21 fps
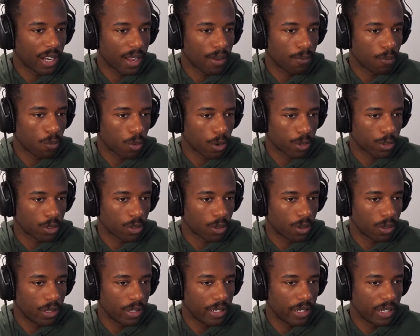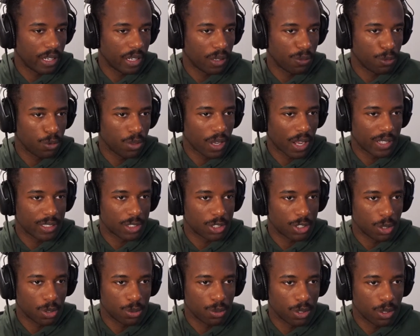worked on, and if you guys
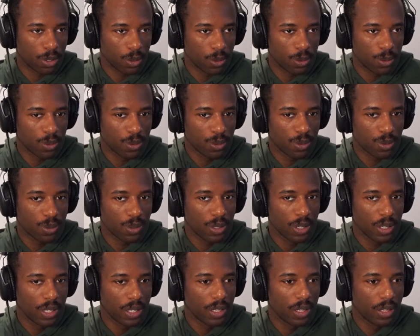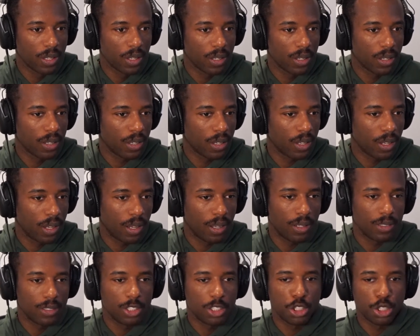don't know,
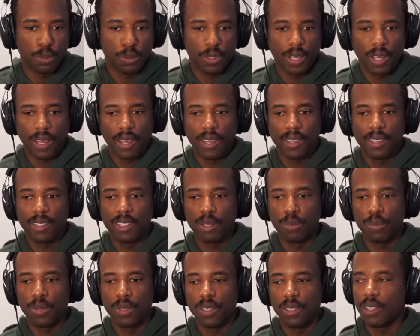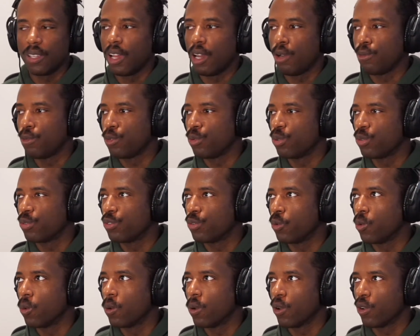Gemini can be helpful
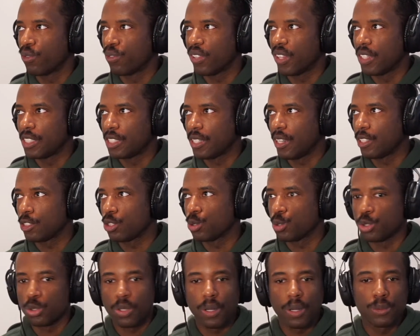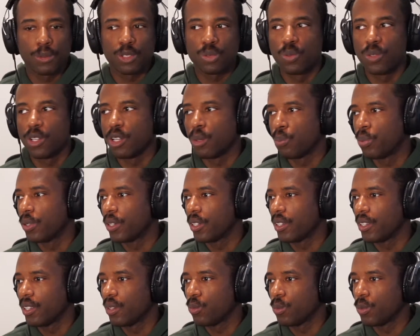for fleshing out your scripts. We're going to put it
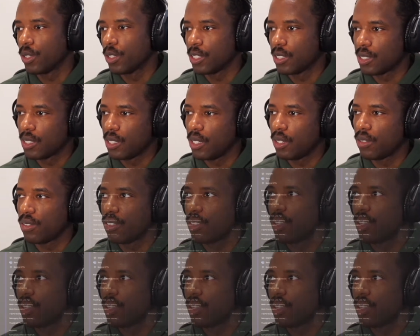in. We're going to see